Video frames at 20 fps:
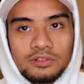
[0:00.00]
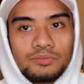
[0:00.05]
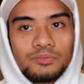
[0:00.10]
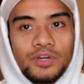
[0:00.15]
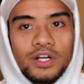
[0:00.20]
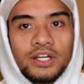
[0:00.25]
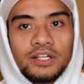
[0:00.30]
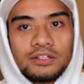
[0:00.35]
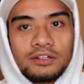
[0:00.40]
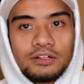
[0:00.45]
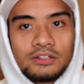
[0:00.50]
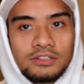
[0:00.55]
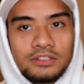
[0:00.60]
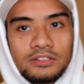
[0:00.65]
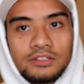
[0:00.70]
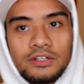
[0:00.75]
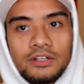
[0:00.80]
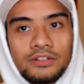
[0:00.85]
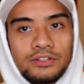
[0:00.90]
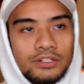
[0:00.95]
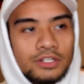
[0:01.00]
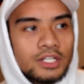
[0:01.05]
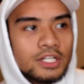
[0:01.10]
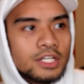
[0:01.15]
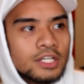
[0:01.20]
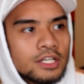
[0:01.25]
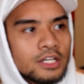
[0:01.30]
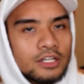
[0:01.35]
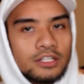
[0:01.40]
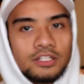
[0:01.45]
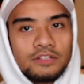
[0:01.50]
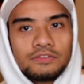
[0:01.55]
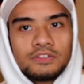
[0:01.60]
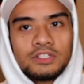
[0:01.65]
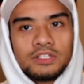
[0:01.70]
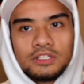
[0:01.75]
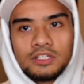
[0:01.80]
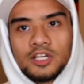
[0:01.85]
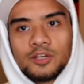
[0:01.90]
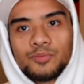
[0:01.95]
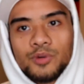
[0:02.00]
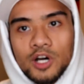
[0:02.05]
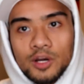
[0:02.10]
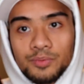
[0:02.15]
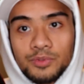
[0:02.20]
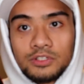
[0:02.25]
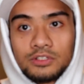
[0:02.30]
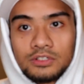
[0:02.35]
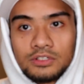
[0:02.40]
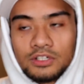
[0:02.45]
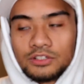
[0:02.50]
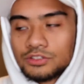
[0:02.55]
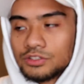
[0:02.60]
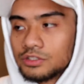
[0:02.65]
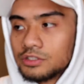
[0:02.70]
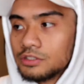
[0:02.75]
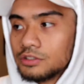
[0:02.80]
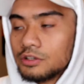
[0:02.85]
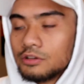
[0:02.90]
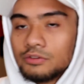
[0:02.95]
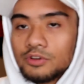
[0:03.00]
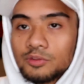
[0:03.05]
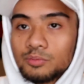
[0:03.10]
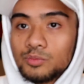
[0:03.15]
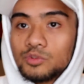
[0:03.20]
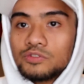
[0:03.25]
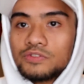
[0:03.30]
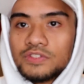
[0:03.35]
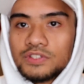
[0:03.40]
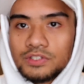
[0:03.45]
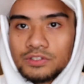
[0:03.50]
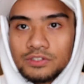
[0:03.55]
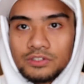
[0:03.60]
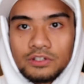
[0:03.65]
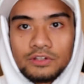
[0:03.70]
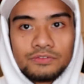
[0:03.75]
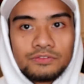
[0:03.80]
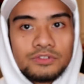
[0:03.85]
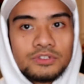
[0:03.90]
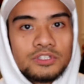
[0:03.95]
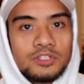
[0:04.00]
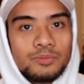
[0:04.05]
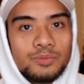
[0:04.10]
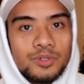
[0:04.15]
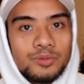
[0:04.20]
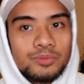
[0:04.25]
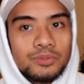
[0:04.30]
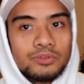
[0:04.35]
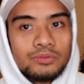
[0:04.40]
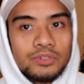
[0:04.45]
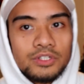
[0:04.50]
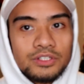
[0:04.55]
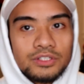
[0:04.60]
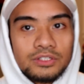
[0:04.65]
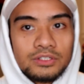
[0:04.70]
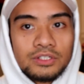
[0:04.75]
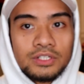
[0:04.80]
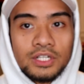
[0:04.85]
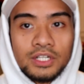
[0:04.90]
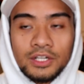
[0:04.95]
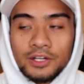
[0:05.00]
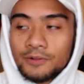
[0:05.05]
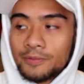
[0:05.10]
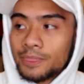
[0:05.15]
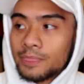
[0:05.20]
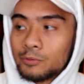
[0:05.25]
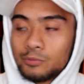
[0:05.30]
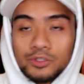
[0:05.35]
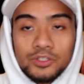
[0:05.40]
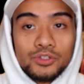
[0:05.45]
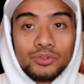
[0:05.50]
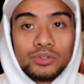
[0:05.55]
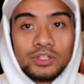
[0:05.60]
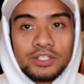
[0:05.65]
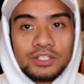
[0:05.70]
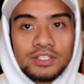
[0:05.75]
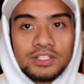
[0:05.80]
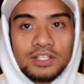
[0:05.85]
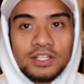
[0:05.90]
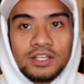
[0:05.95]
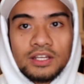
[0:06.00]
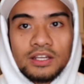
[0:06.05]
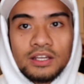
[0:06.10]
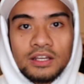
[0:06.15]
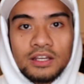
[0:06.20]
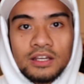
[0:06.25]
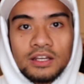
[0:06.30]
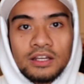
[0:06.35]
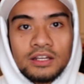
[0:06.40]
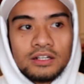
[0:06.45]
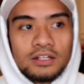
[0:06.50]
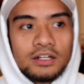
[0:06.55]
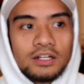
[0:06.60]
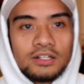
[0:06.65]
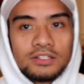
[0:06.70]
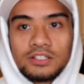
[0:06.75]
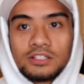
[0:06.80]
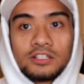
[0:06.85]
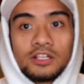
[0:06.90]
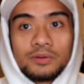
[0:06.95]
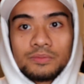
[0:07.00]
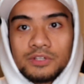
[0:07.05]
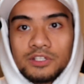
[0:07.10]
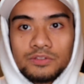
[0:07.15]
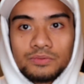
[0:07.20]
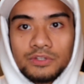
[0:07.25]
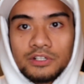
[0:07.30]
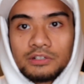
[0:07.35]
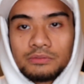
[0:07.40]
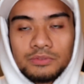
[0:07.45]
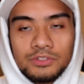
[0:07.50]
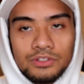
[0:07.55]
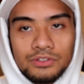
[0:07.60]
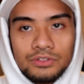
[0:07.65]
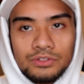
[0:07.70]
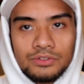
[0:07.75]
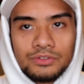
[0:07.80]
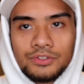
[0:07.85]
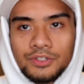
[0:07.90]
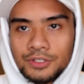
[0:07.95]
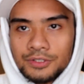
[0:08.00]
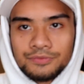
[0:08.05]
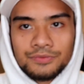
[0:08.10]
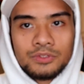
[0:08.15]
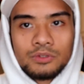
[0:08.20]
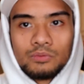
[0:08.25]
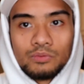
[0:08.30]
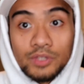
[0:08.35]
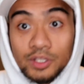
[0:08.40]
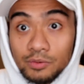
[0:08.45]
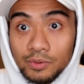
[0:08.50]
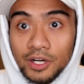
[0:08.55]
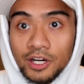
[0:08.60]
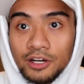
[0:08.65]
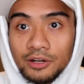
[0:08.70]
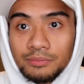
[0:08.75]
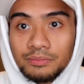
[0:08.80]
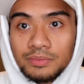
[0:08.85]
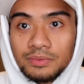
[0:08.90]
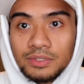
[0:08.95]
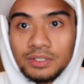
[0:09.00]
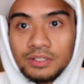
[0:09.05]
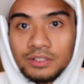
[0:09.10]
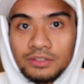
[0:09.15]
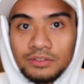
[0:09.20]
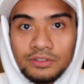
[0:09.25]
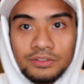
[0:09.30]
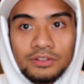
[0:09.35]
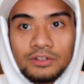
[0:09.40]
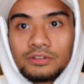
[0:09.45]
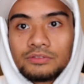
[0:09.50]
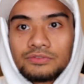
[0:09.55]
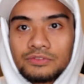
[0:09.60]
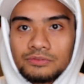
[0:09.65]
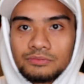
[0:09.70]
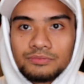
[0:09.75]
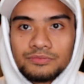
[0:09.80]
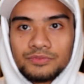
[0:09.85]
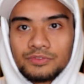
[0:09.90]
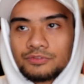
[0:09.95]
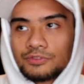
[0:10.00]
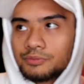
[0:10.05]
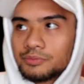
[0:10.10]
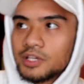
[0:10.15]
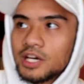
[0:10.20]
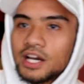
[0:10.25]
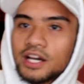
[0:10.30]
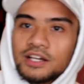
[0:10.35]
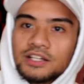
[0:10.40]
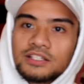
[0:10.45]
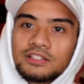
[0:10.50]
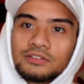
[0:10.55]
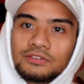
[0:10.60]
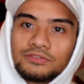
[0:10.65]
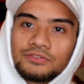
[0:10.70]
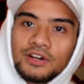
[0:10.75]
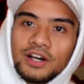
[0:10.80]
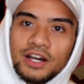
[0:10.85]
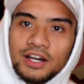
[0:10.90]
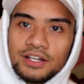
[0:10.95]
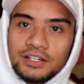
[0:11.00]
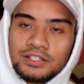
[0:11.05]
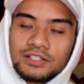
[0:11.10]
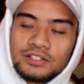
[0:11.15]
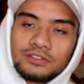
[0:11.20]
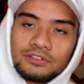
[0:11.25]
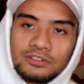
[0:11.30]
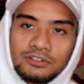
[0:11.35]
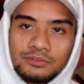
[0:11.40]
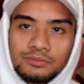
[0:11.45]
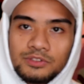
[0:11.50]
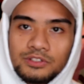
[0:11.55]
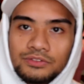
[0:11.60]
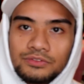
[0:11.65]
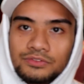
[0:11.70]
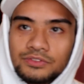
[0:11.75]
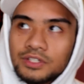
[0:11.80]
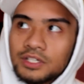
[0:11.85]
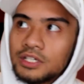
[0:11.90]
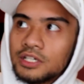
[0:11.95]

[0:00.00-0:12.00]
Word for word: combine all together. And even in like popular culture, you know, with movies and stuff, you see people wear, wear Jordans, uh, celebrities wear them too. We wear them, you know, from from the highest of highs in terms of